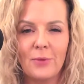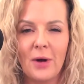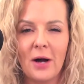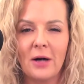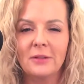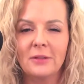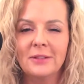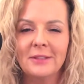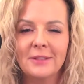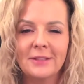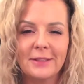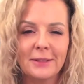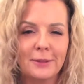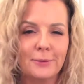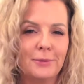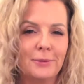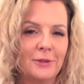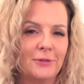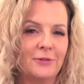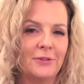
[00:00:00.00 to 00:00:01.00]
a little
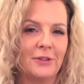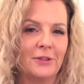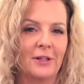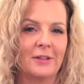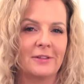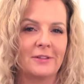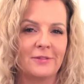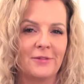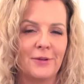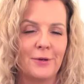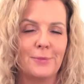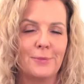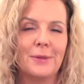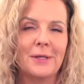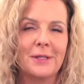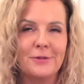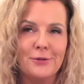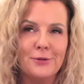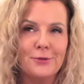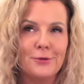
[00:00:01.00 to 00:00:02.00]
bit of philosophy
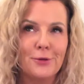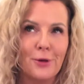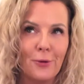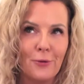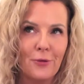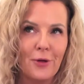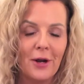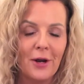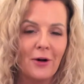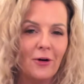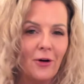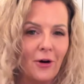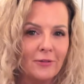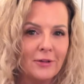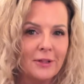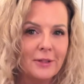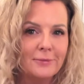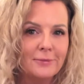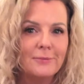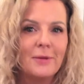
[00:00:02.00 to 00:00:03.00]
because you know that I love
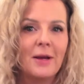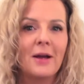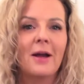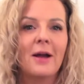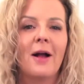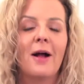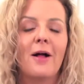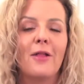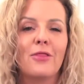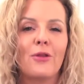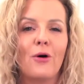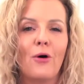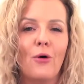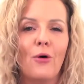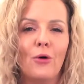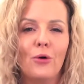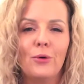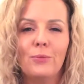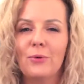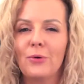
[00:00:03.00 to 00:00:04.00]
it. The
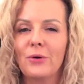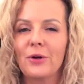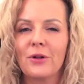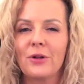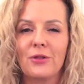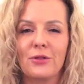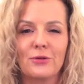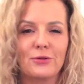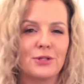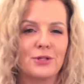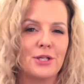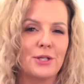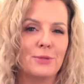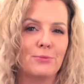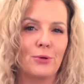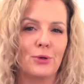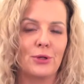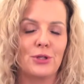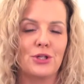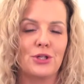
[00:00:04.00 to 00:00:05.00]
whole point of
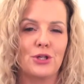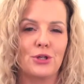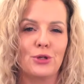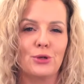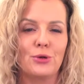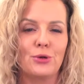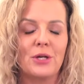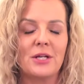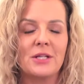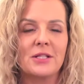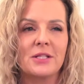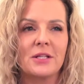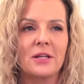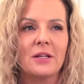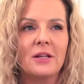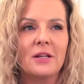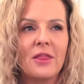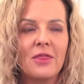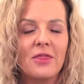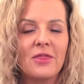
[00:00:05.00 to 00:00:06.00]
13.2 is
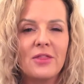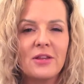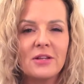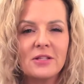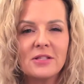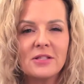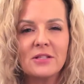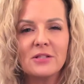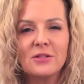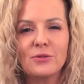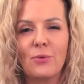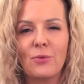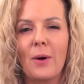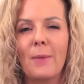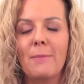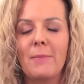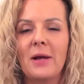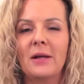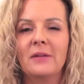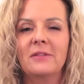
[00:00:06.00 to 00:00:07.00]
that this is
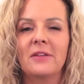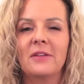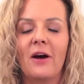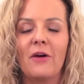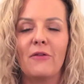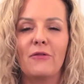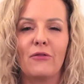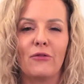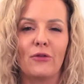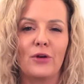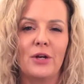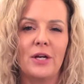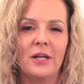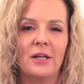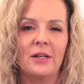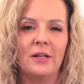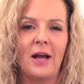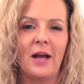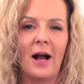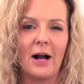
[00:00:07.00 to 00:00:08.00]
what makes a free
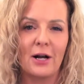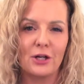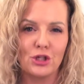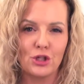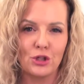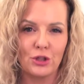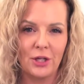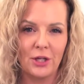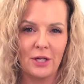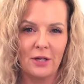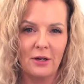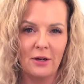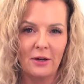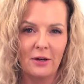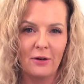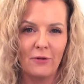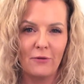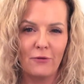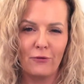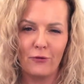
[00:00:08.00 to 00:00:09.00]
hit actually
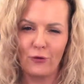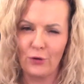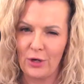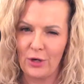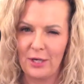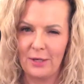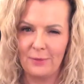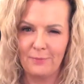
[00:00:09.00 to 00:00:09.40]
free.